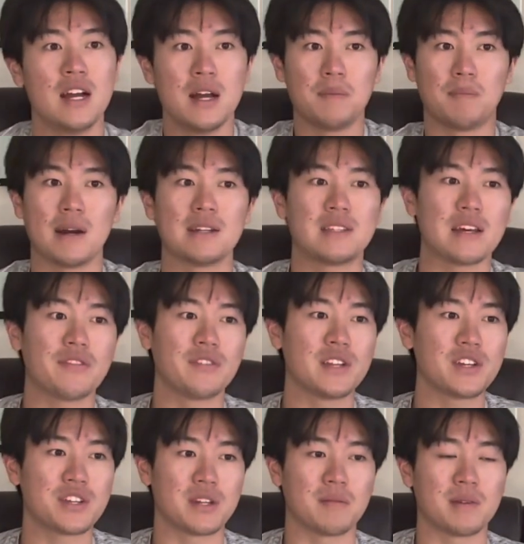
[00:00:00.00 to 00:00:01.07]
by
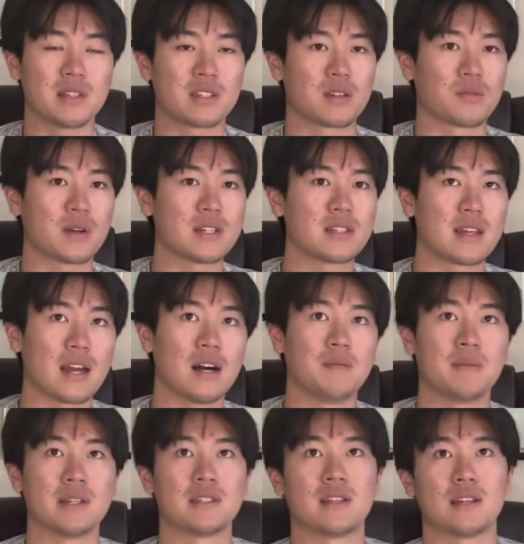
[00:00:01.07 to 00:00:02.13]
definition it means the rest of the album
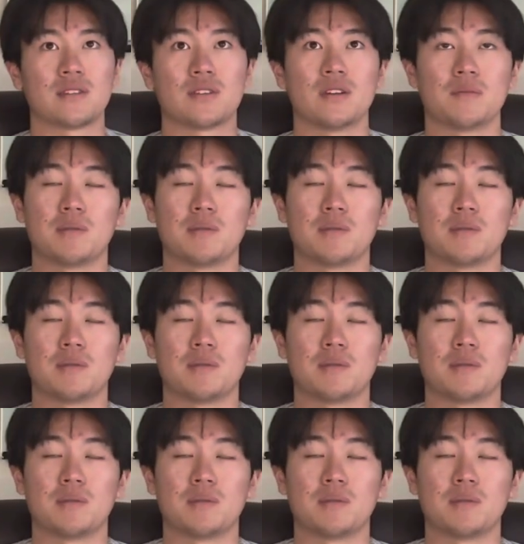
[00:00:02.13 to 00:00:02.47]
isn't as good.